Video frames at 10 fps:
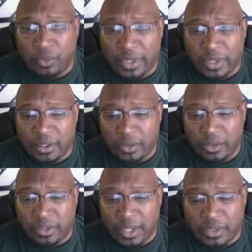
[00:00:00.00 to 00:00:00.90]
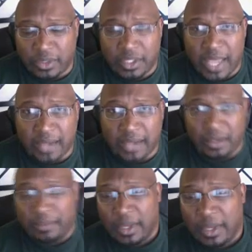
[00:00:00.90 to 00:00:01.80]
that one dude who thought I was
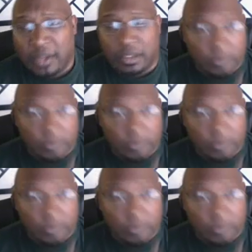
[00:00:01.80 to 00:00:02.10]
attacking him